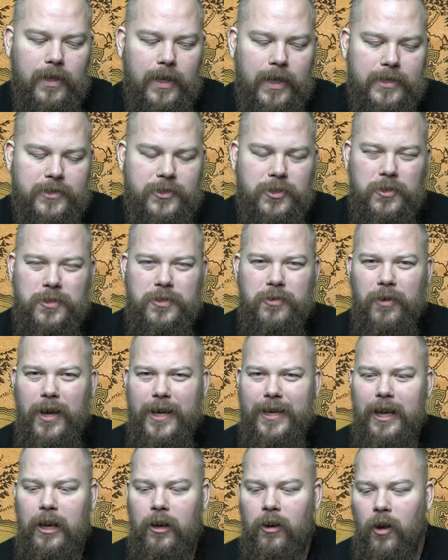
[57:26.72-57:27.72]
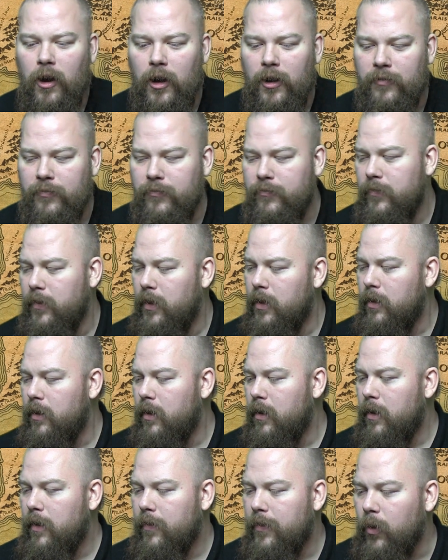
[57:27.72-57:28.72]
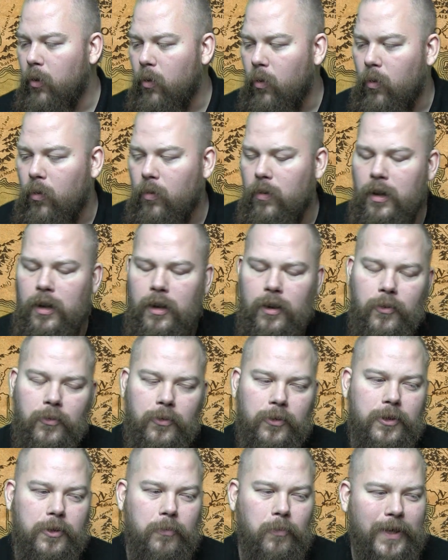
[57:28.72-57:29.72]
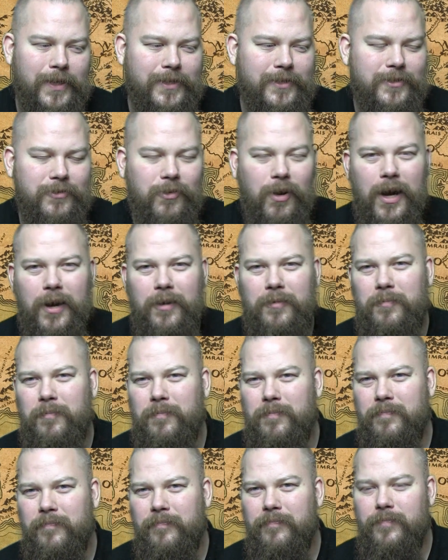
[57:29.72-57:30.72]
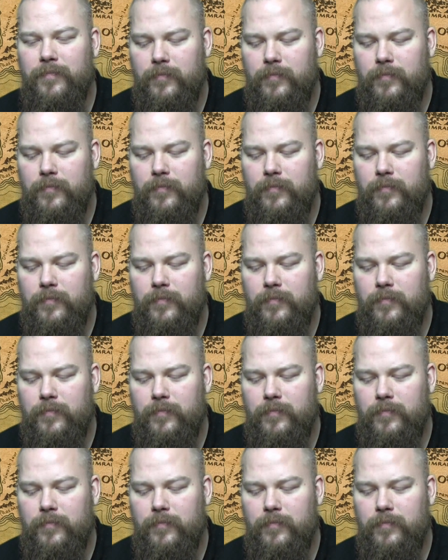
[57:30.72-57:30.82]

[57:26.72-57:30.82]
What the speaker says: It's just creating life. The Uruk went around